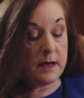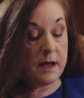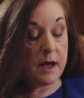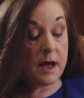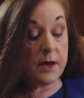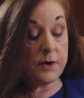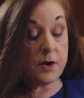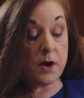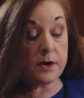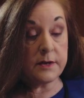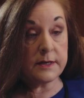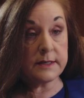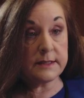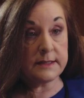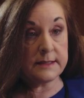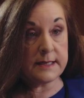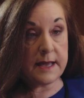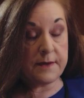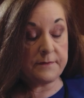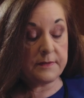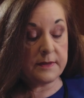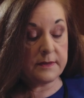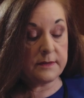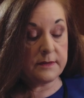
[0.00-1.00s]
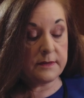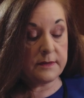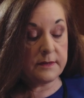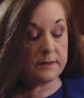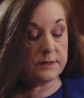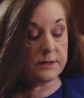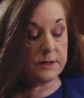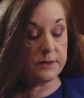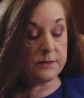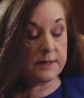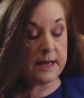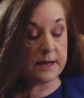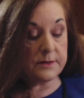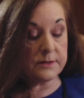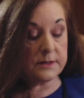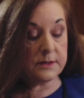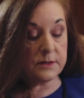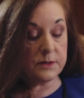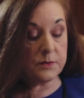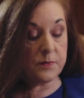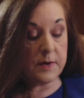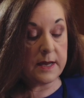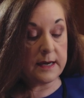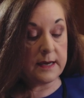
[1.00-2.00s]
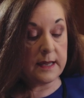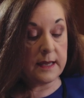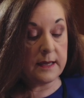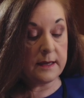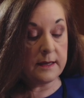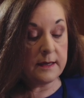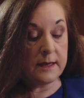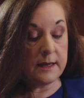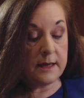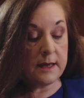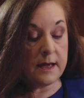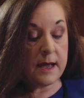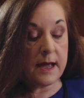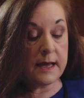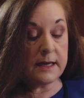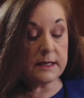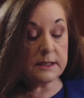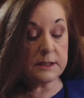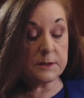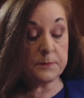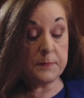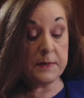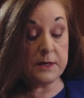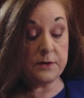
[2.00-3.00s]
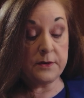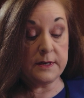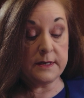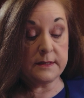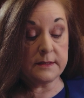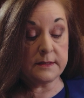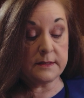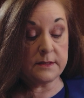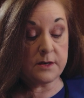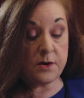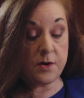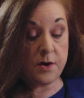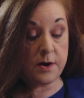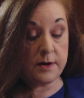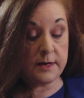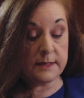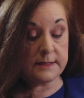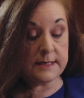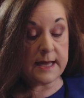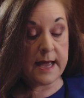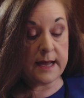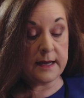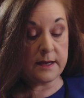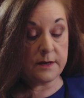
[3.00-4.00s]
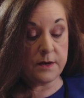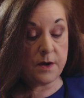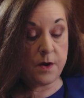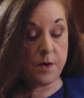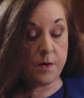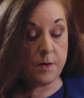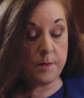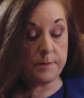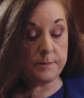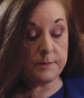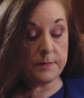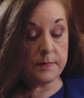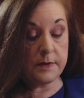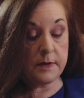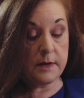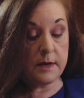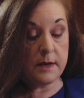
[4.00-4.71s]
On August 7th, 2020, I experienced a heart attack at home,